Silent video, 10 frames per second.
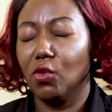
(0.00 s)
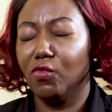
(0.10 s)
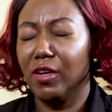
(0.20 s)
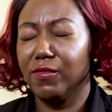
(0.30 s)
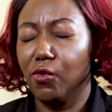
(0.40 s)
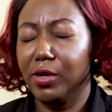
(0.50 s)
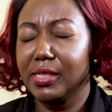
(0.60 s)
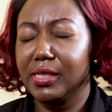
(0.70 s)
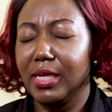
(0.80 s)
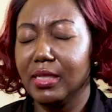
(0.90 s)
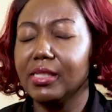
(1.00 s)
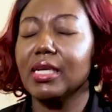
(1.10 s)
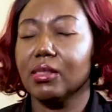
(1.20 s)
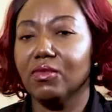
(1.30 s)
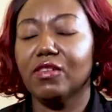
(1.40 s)
over 4 states.
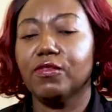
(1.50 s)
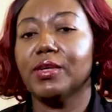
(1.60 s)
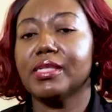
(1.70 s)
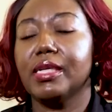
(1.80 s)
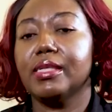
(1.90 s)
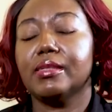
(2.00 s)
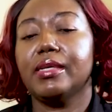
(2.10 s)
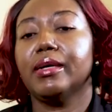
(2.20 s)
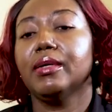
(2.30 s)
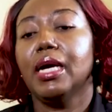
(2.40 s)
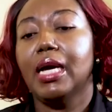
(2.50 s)
Yes, over 4 states there.